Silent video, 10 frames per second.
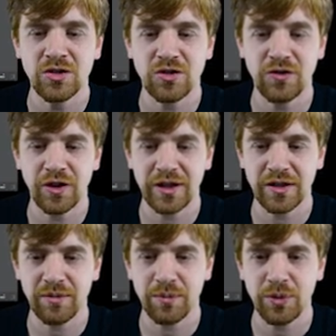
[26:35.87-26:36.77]
So for
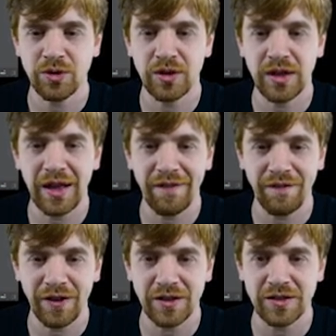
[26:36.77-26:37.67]
example, I
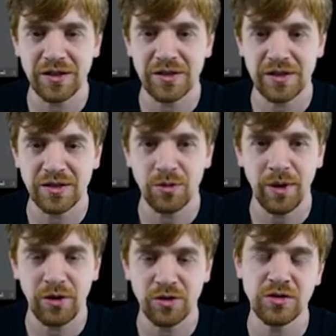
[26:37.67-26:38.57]
think this is
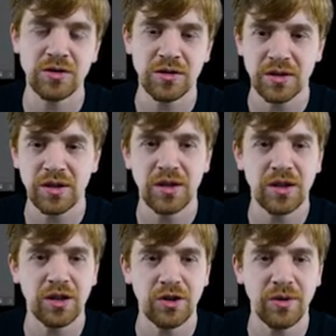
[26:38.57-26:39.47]
about
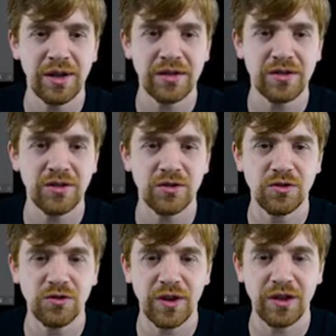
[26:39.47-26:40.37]
around
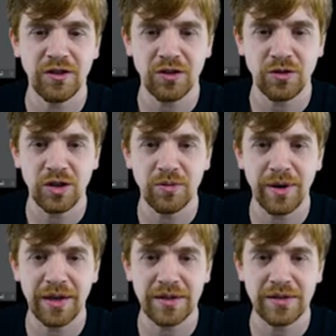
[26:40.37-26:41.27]
500
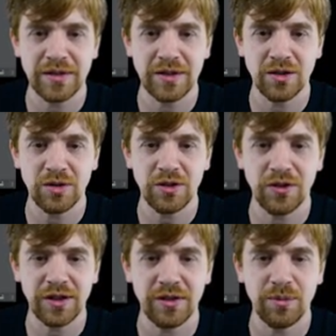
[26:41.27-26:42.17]
by 600,
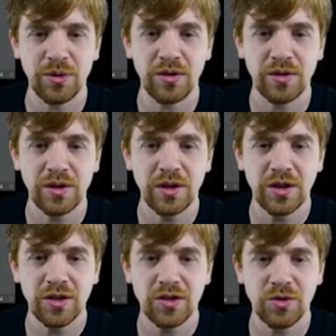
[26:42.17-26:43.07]
for example.
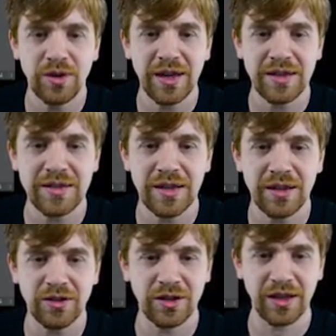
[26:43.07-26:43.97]
So we can
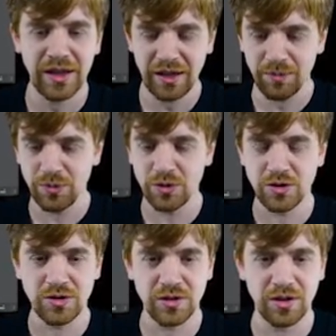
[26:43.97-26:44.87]
say, okay,
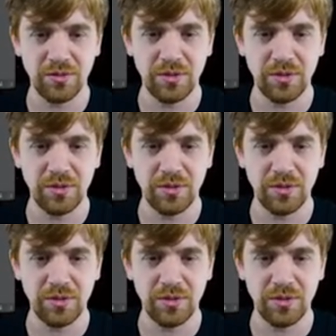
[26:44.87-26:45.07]
put a